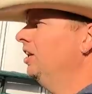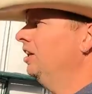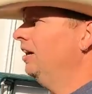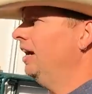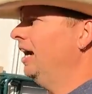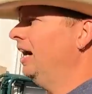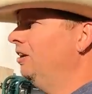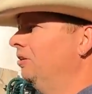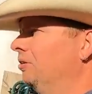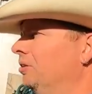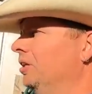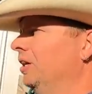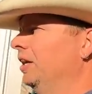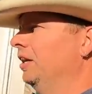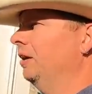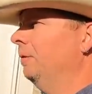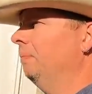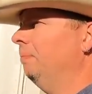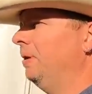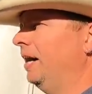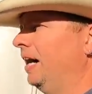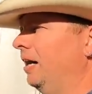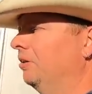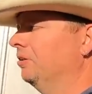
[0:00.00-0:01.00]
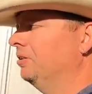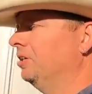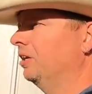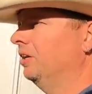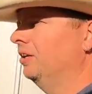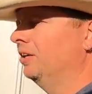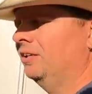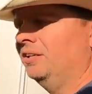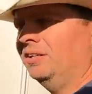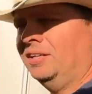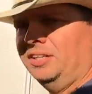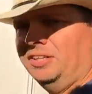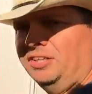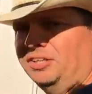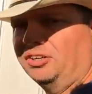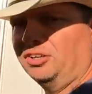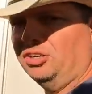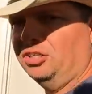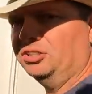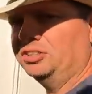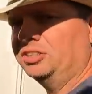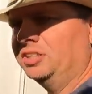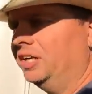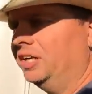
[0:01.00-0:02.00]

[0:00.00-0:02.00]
they're out and about and they're all